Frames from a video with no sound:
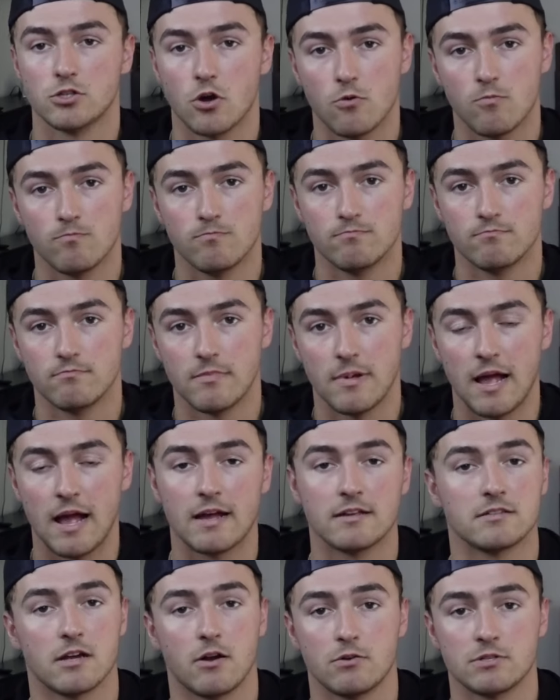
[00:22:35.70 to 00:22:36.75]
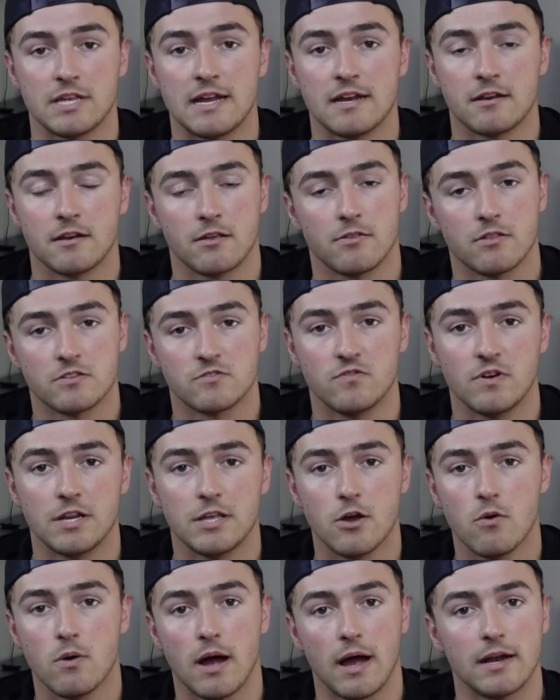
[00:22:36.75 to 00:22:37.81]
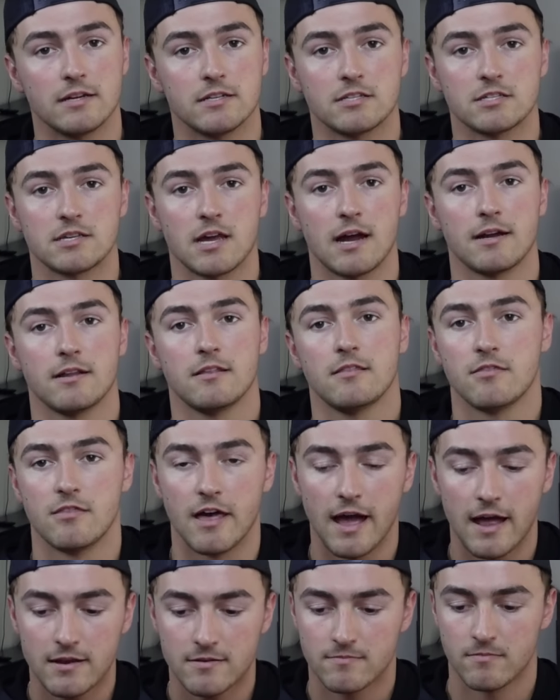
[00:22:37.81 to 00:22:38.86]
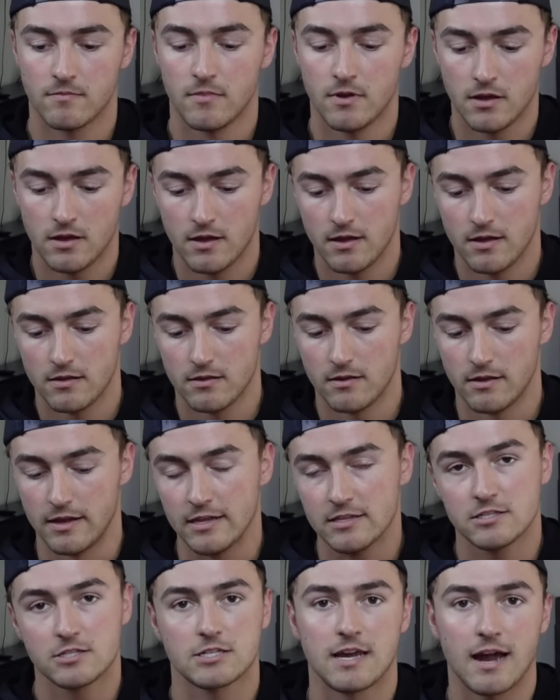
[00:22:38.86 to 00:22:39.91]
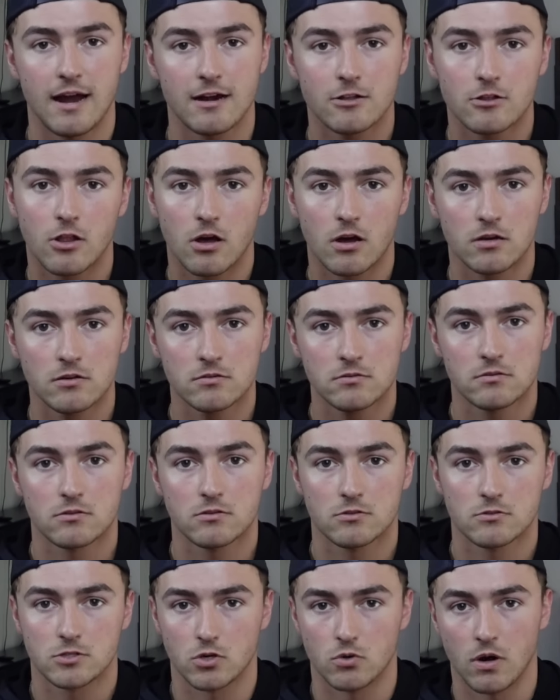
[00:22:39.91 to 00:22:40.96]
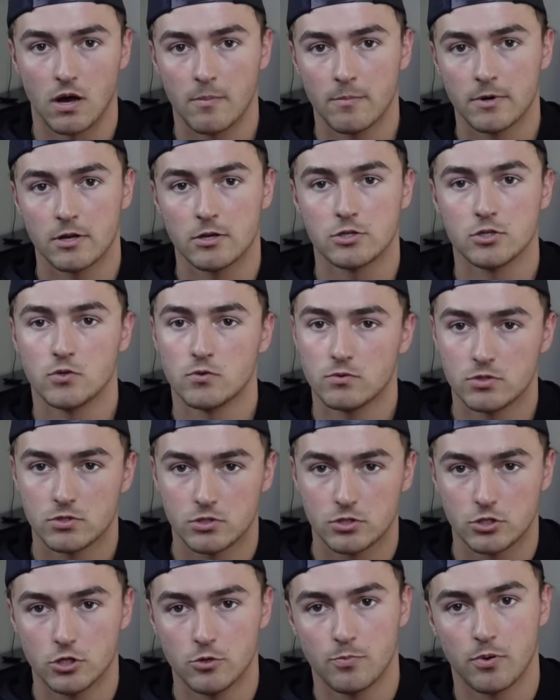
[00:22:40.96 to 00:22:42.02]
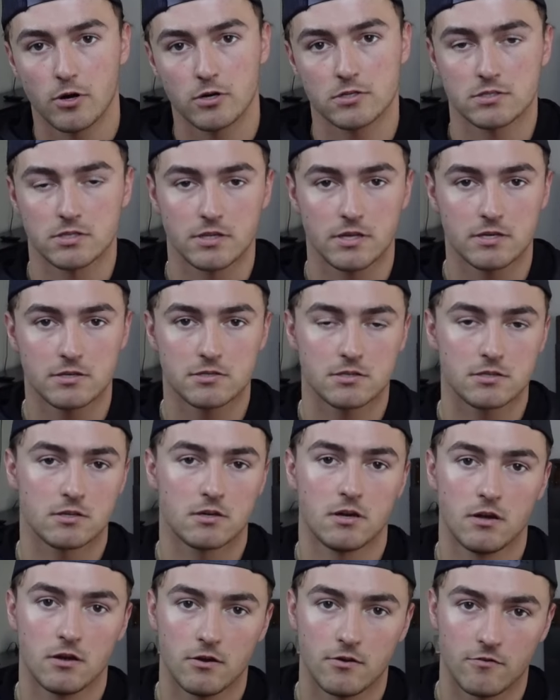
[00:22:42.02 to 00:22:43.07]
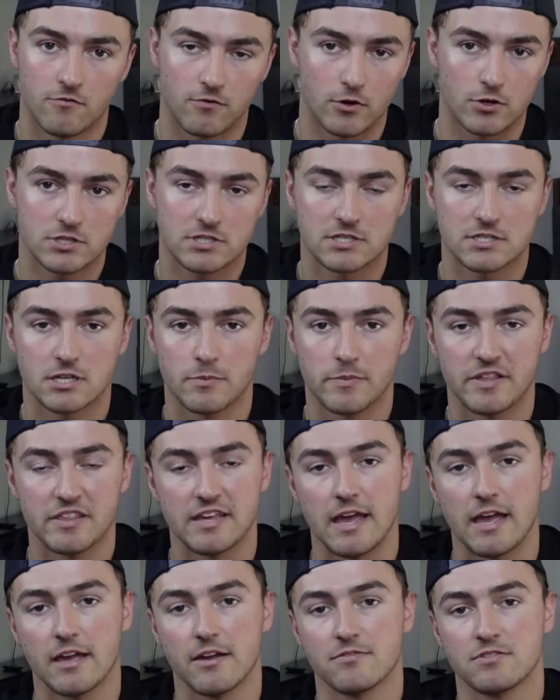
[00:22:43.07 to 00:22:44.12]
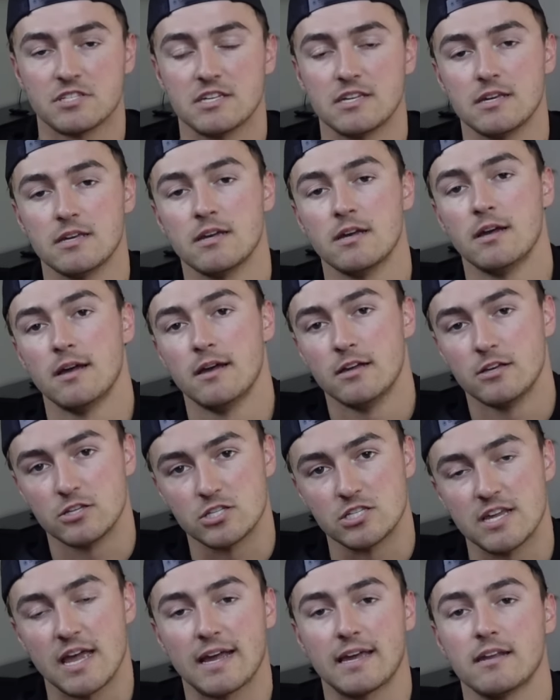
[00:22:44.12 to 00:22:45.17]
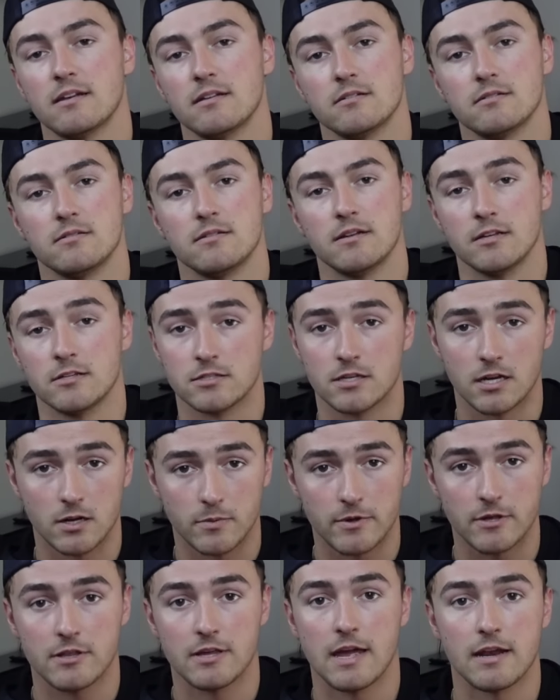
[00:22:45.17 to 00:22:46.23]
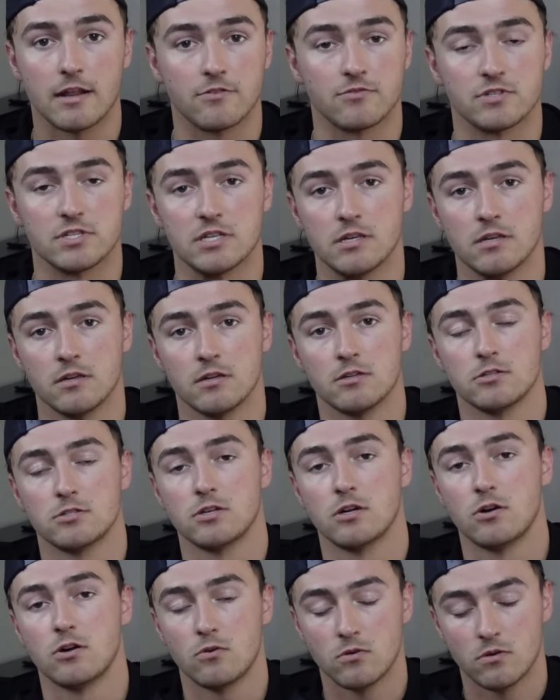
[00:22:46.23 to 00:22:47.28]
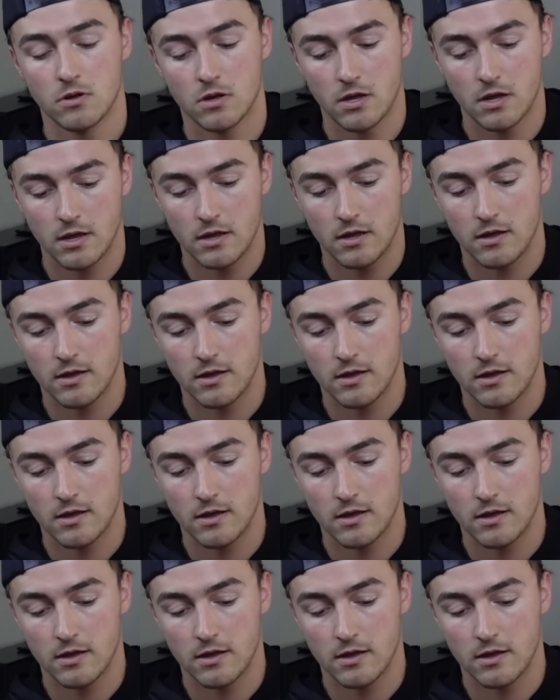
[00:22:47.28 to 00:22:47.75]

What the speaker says: So, as I was editing this video, I decided that it's kind of long, so I'm going to do two parts to this. First is going to be the AFC. Second is going to be the NFC. So